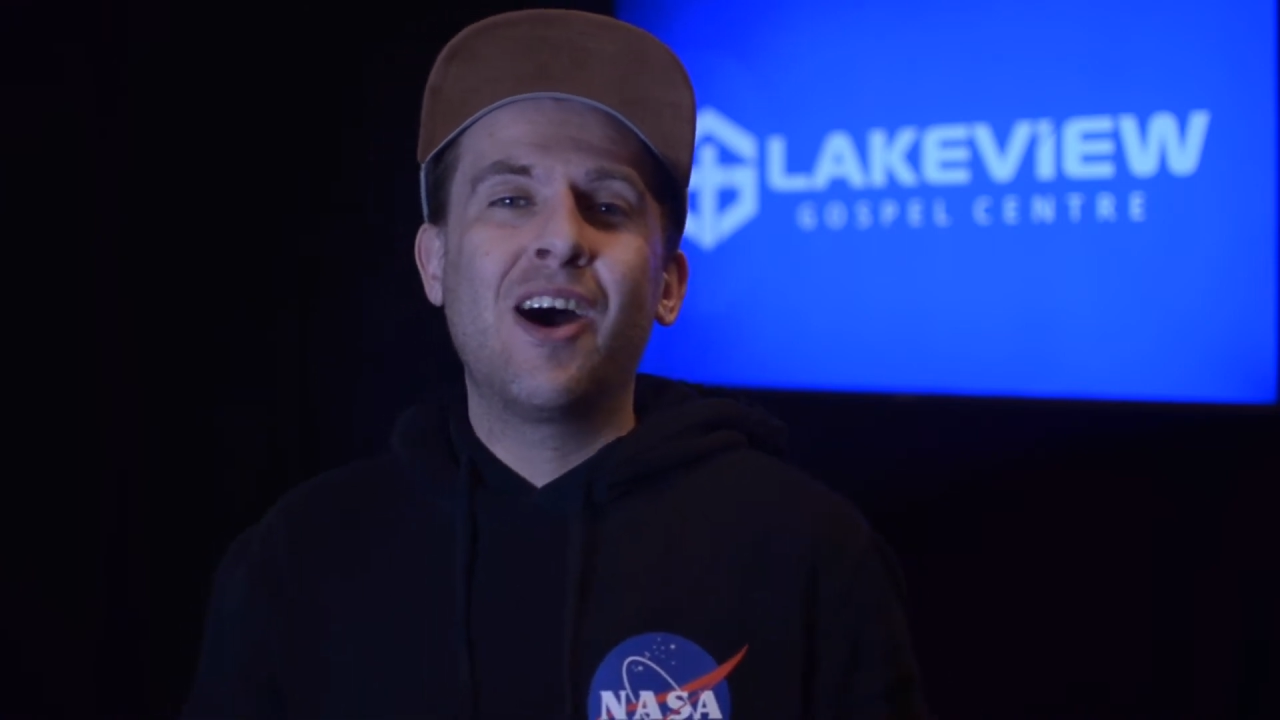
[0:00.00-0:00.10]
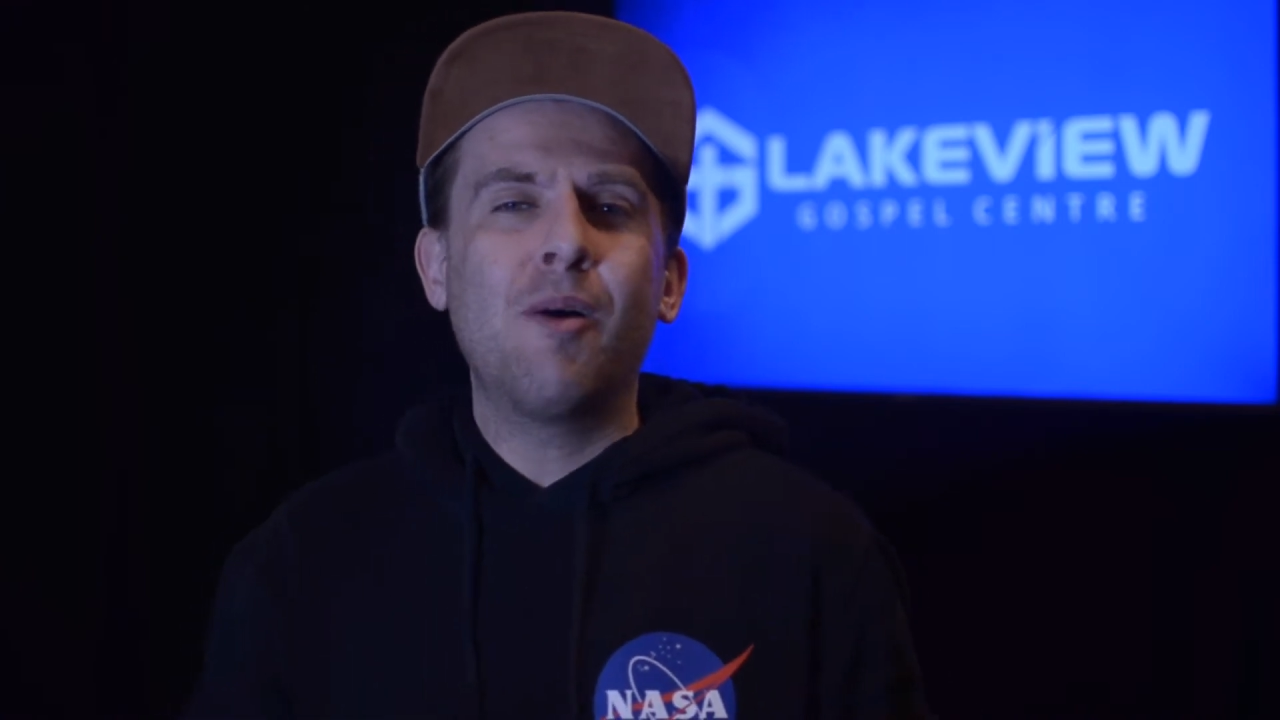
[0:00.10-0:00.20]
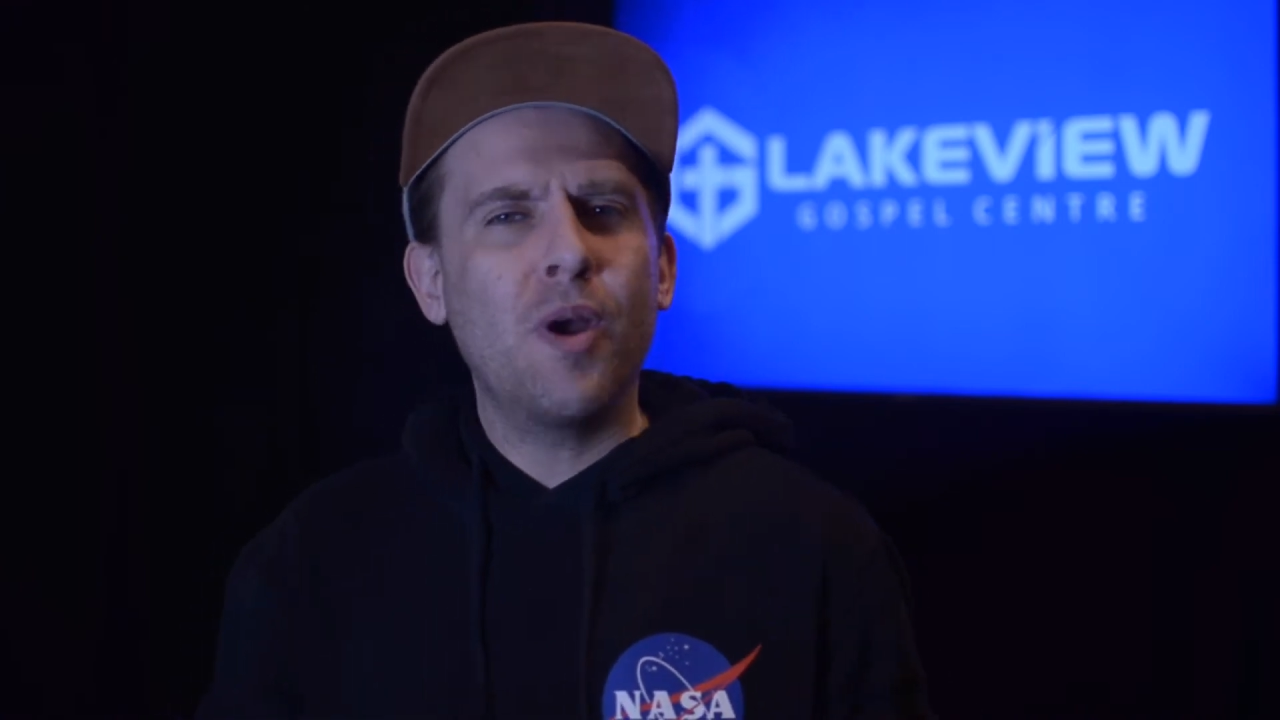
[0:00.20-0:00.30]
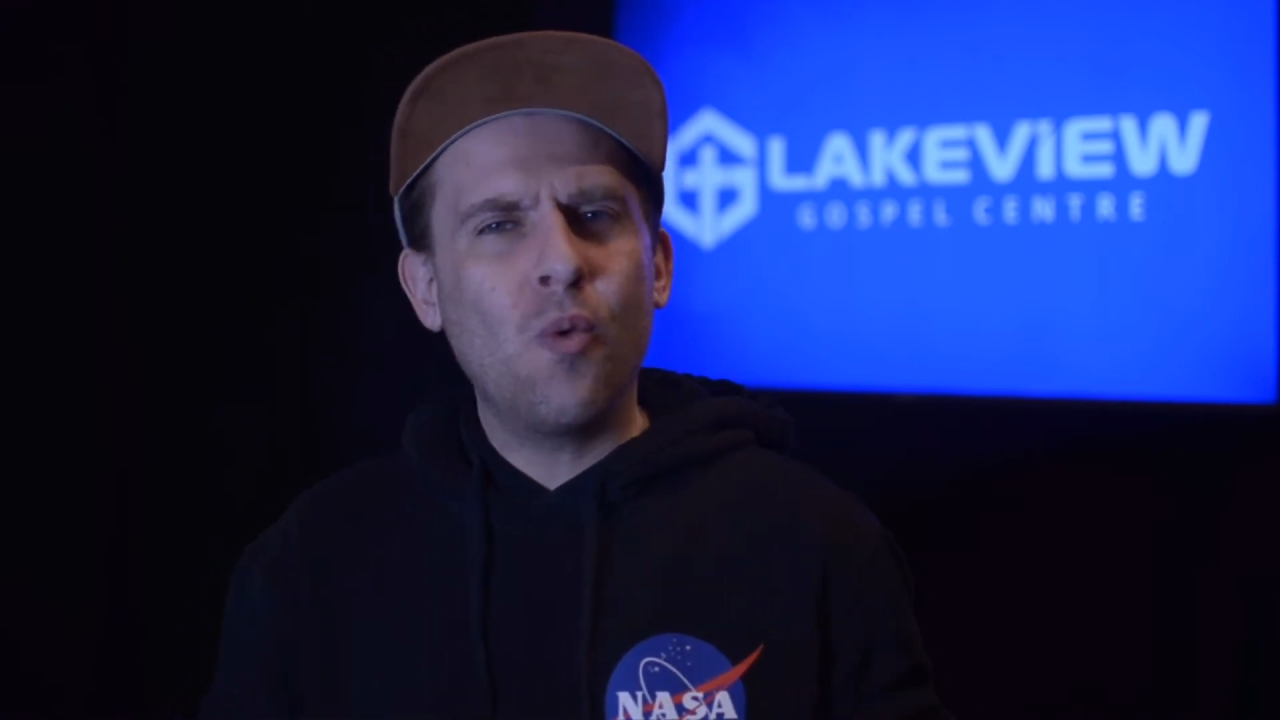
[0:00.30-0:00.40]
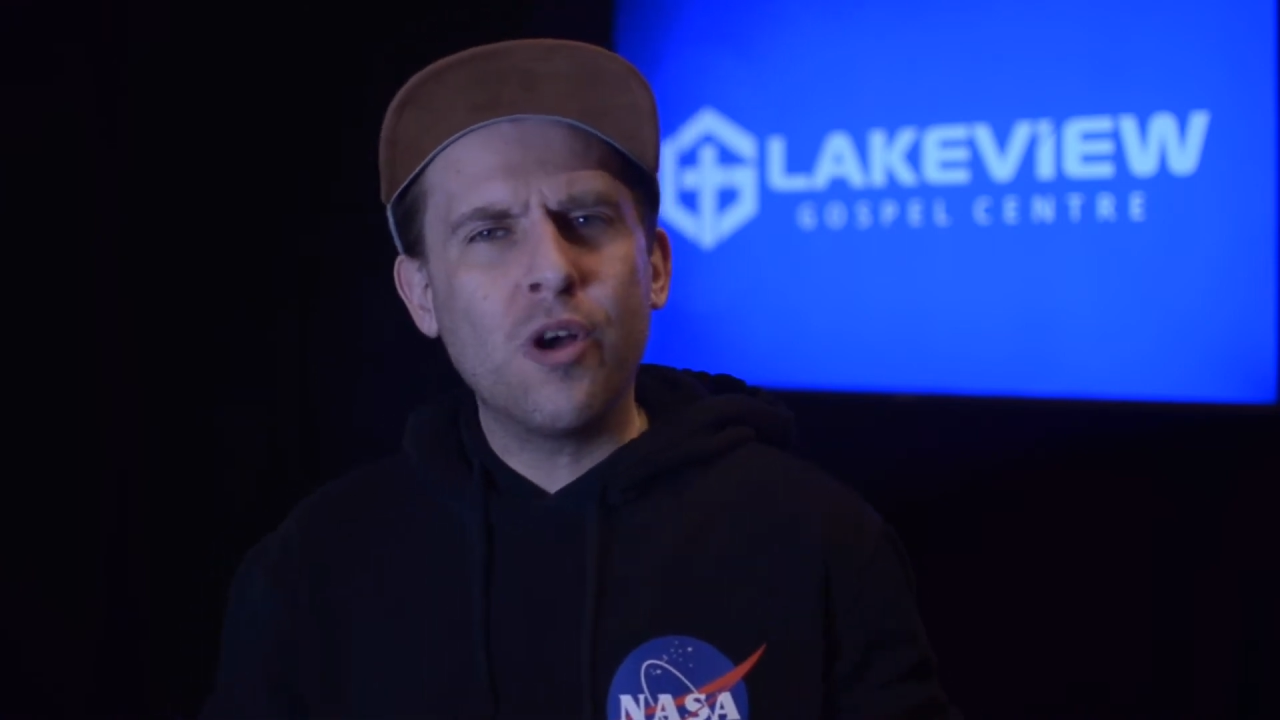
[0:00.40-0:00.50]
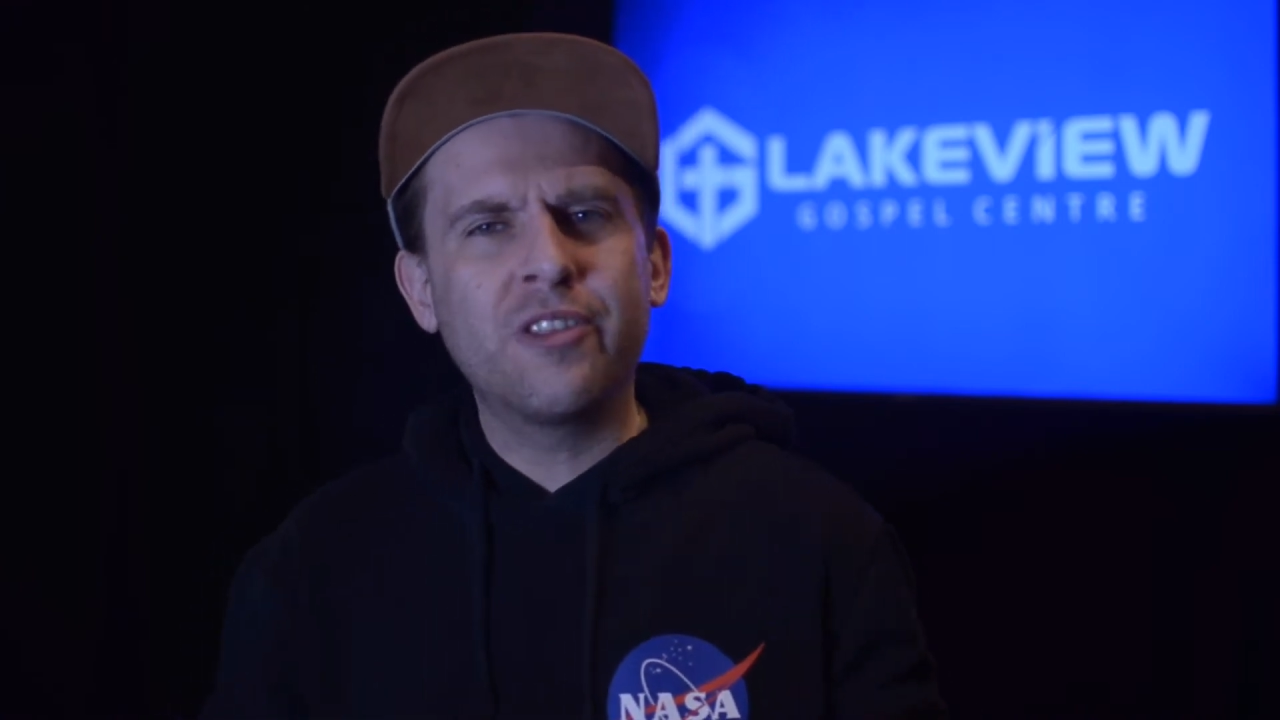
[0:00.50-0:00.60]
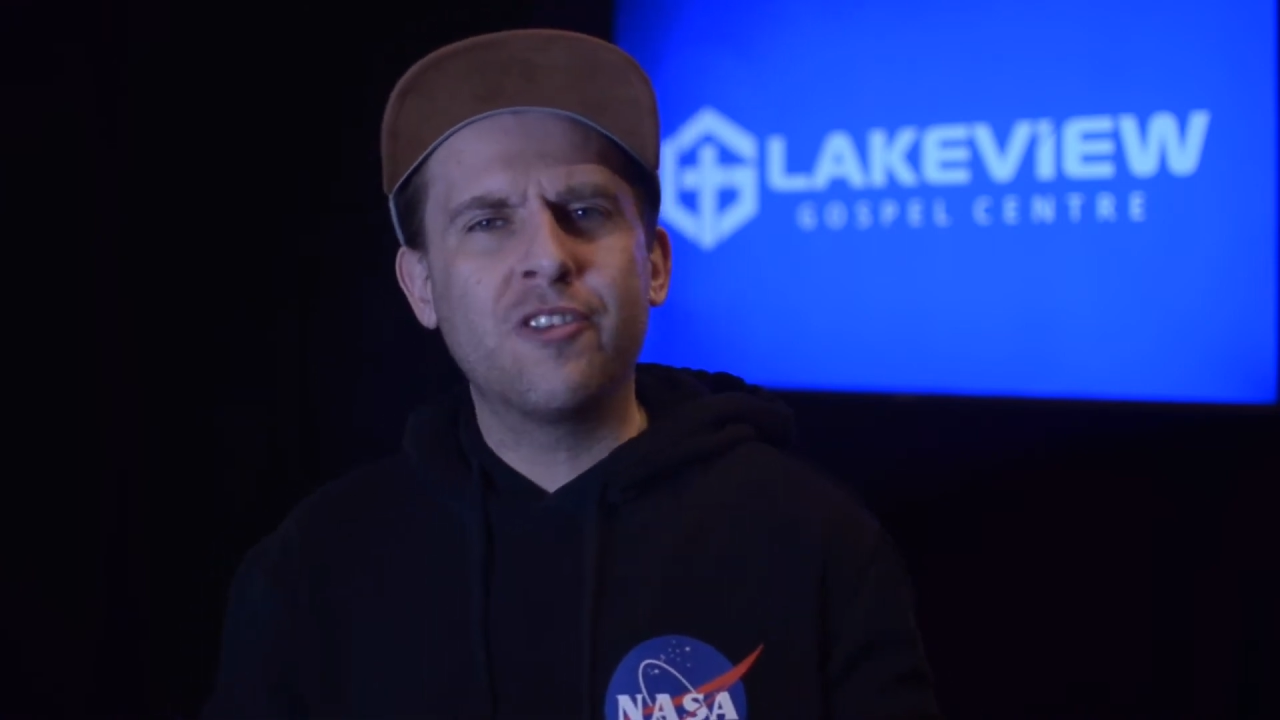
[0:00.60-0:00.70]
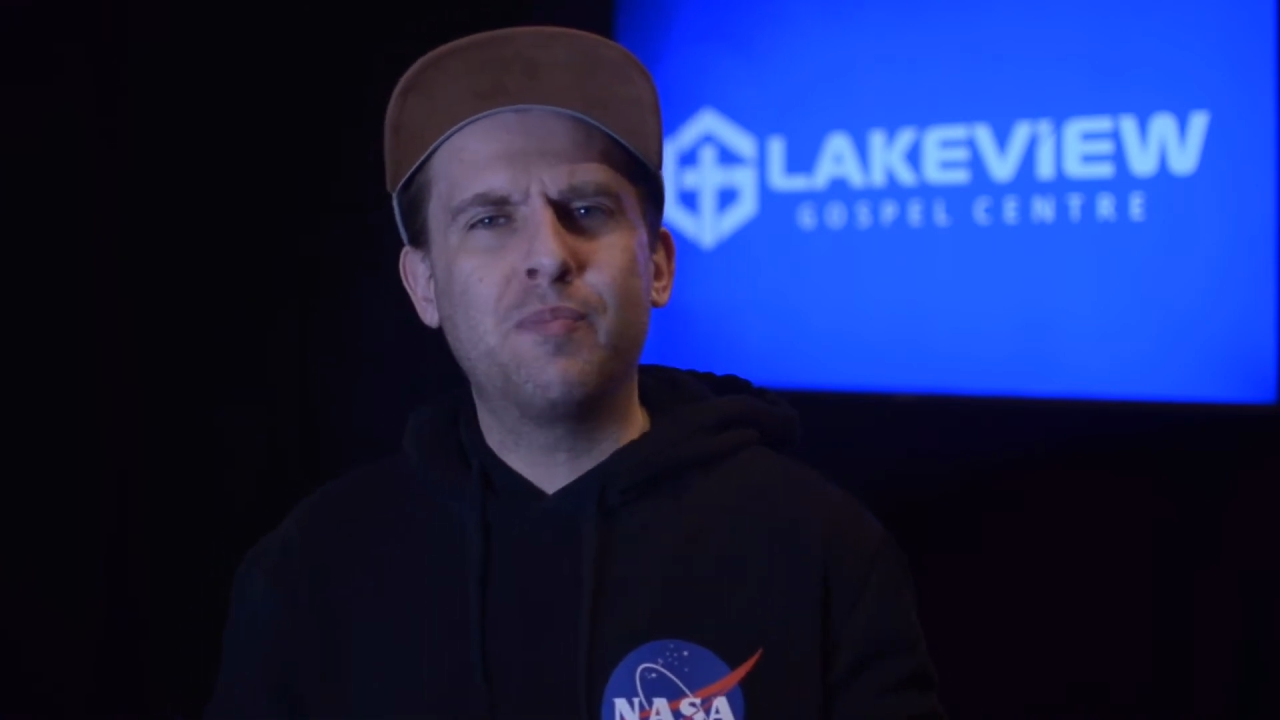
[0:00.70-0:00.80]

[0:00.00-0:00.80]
about what does